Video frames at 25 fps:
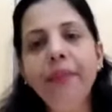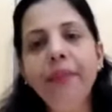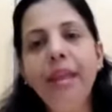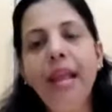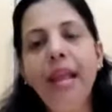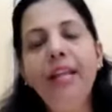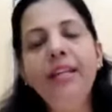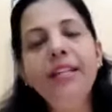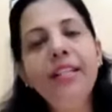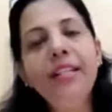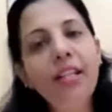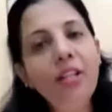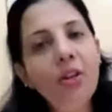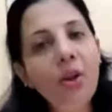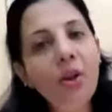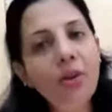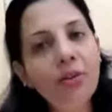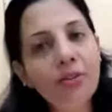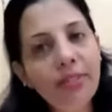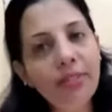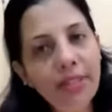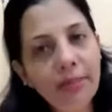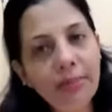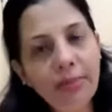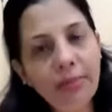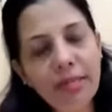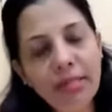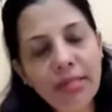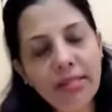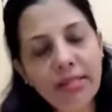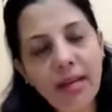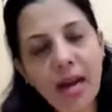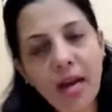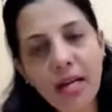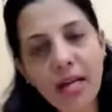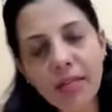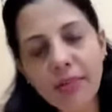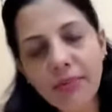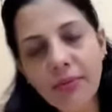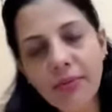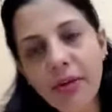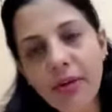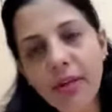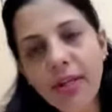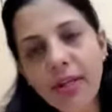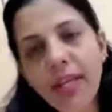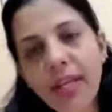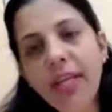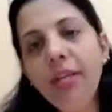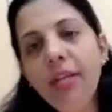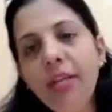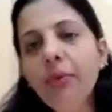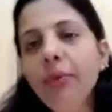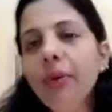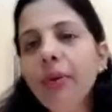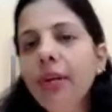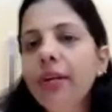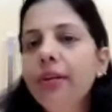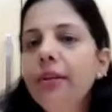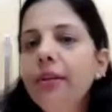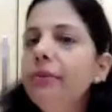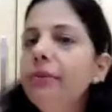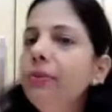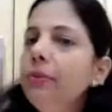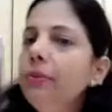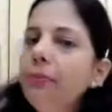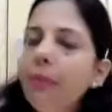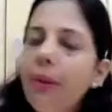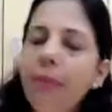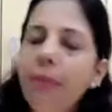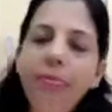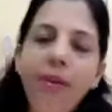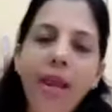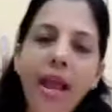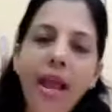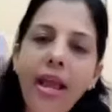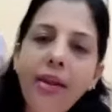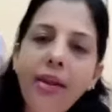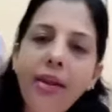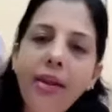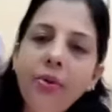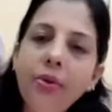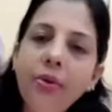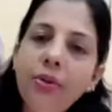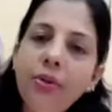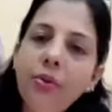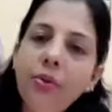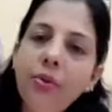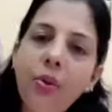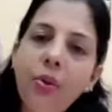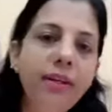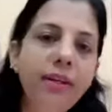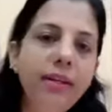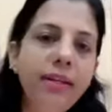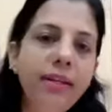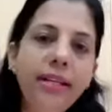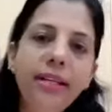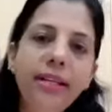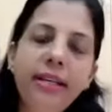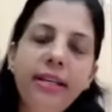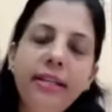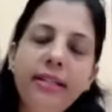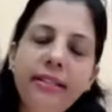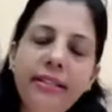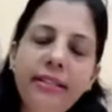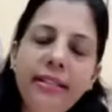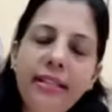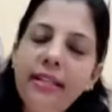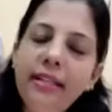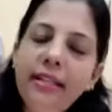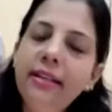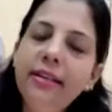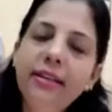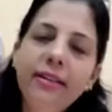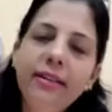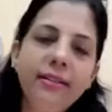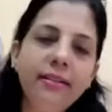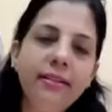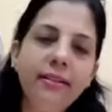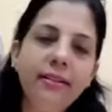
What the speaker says: until your treatment starts working, you can apply good quality concealers.